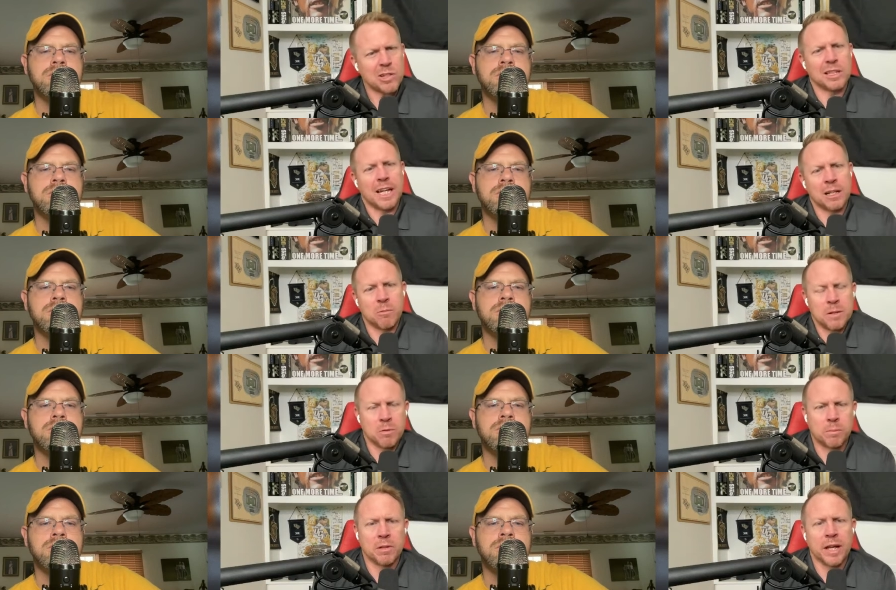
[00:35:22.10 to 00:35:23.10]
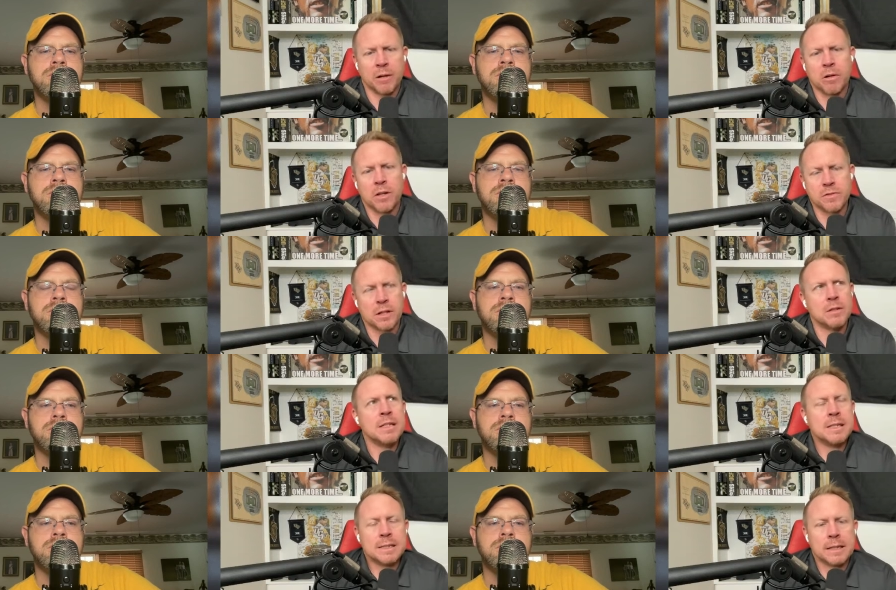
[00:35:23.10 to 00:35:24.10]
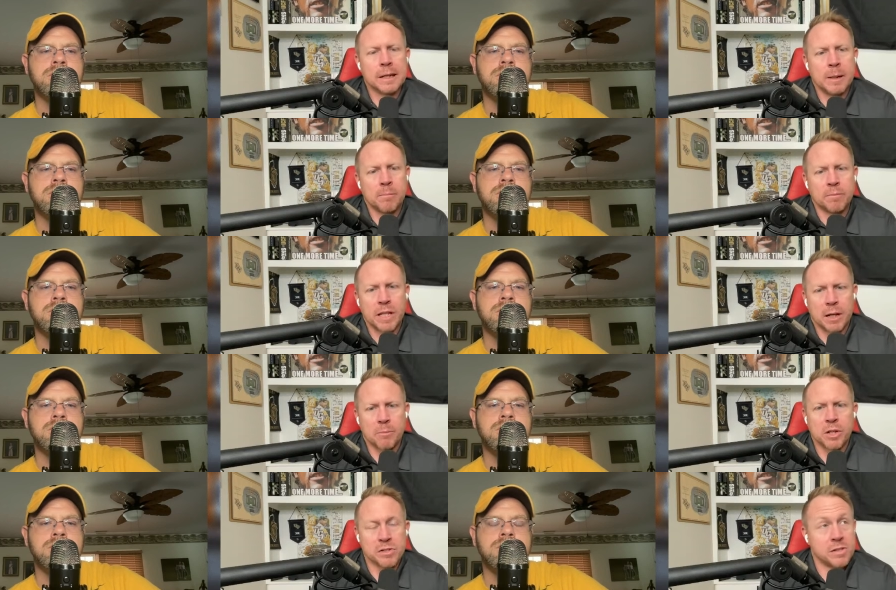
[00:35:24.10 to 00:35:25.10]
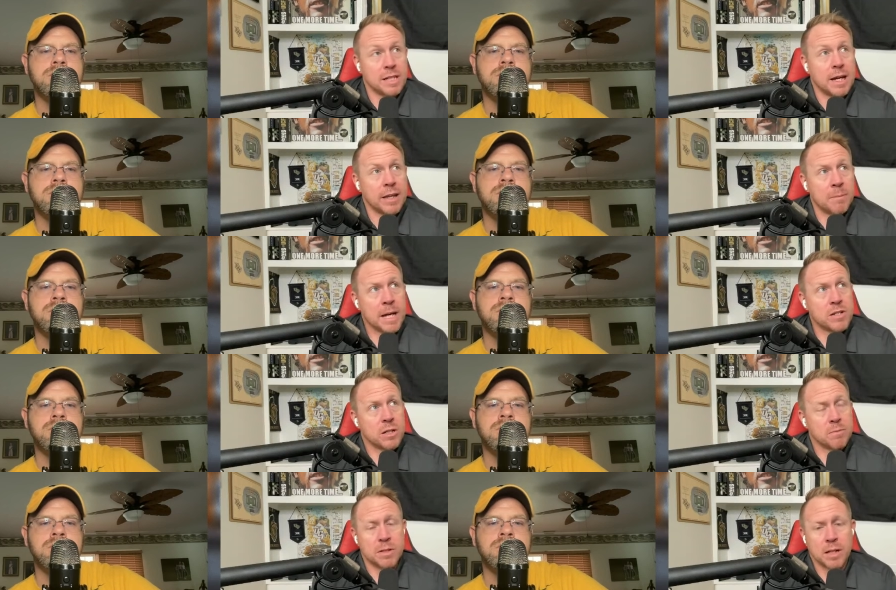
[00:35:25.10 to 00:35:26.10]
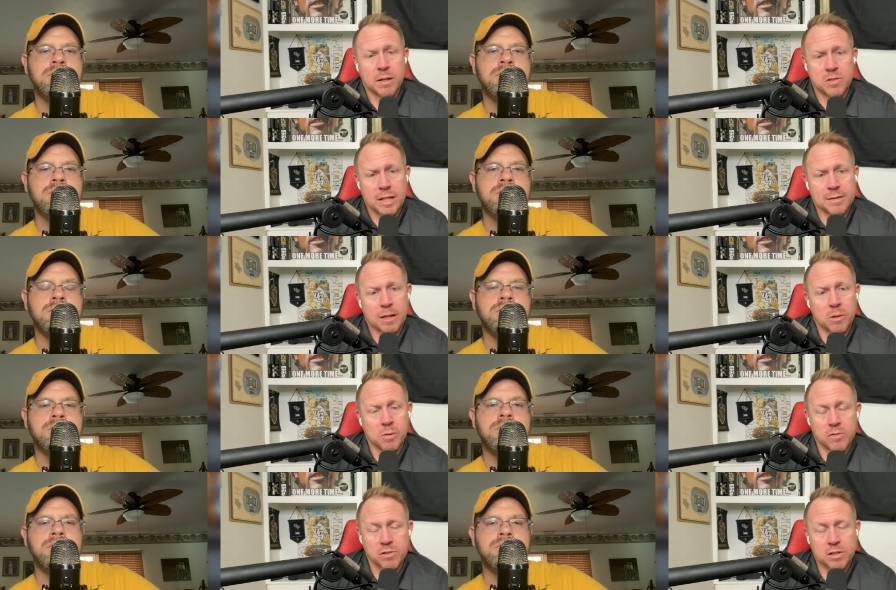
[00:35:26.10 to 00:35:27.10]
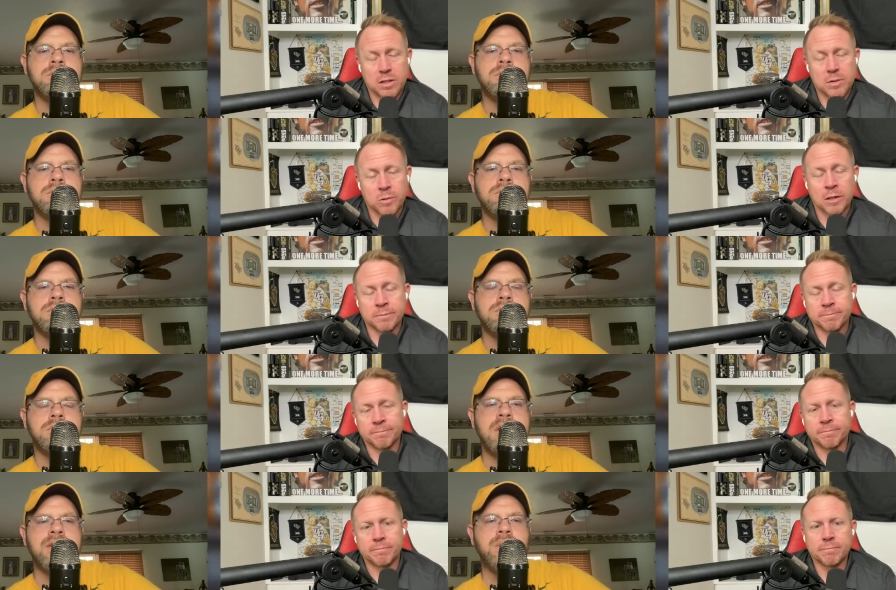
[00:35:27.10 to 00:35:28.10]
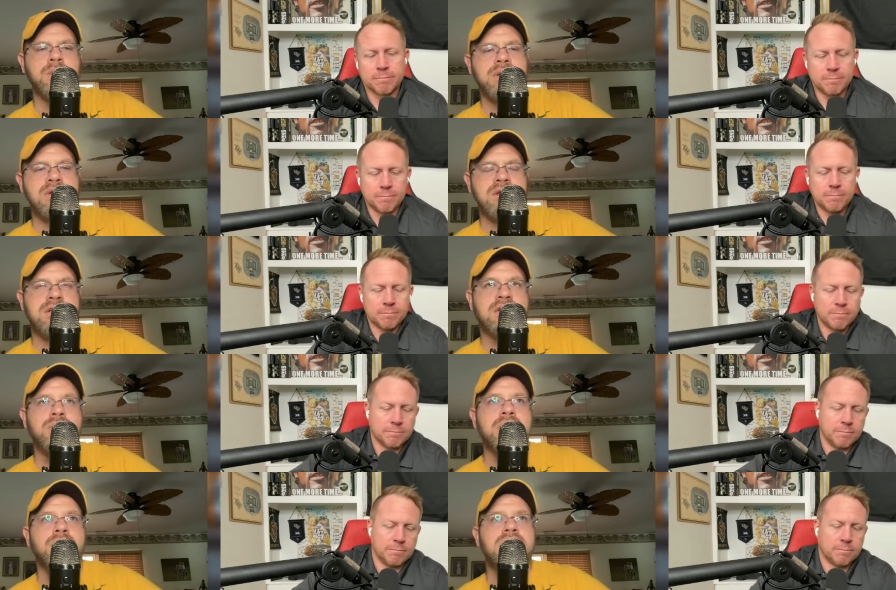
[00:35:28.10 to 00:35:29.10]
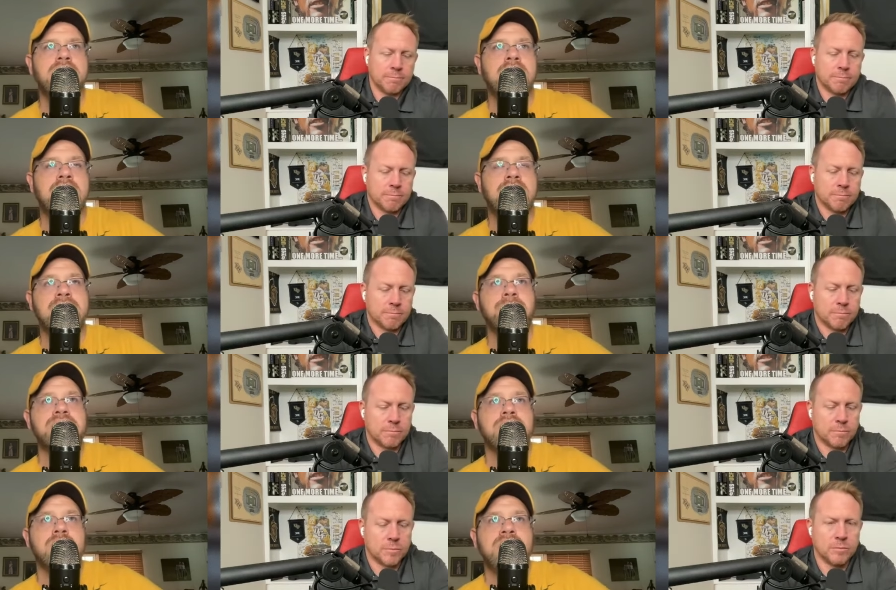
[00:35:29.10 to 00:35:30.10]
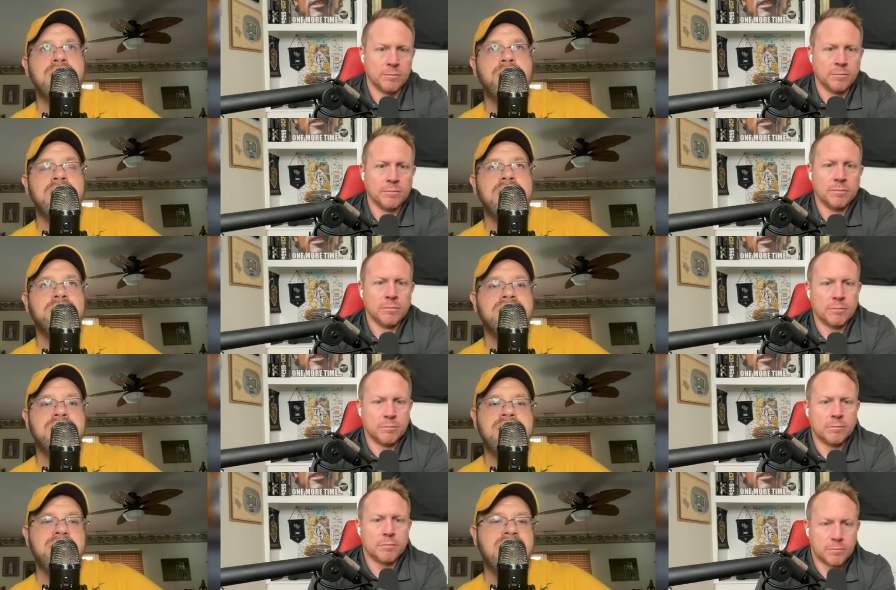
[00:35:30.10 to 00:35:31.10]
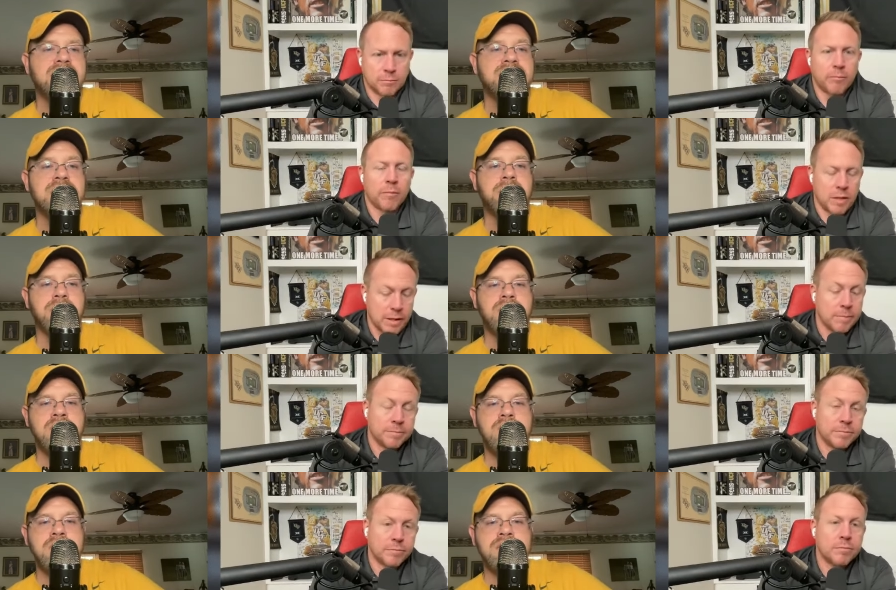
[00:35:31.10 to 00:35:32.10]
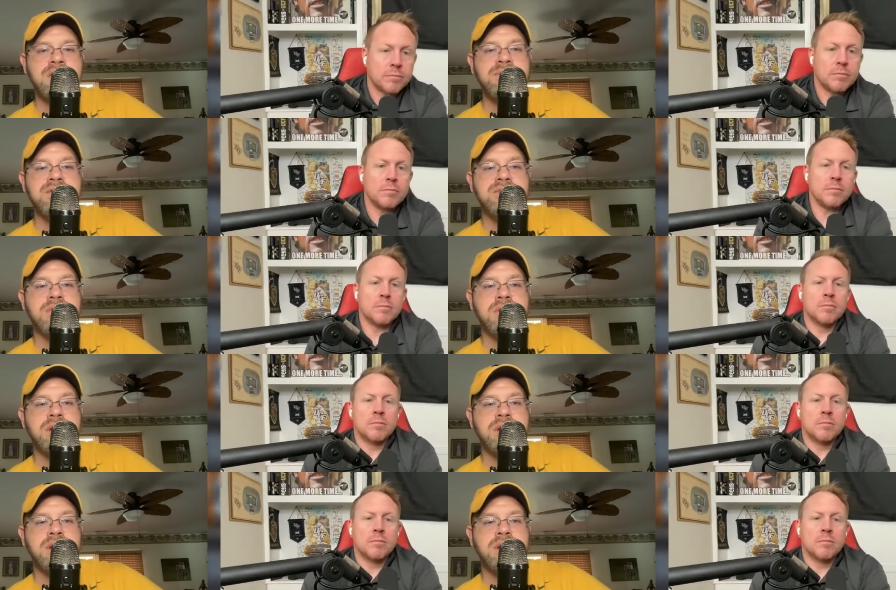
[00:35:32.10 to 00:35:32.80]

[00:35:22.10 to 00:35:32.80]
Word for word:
Speaker 1: like we were playing well. So um yeah, I'm curious to see how that matchup uh, shakes out with West Virginia as well.
Speaker 2: Yeah, that will be interesting because we we uh, like I mentioned earlier, we, we can go ten eleven guys deep. Yeah. Uh, on the defensive front,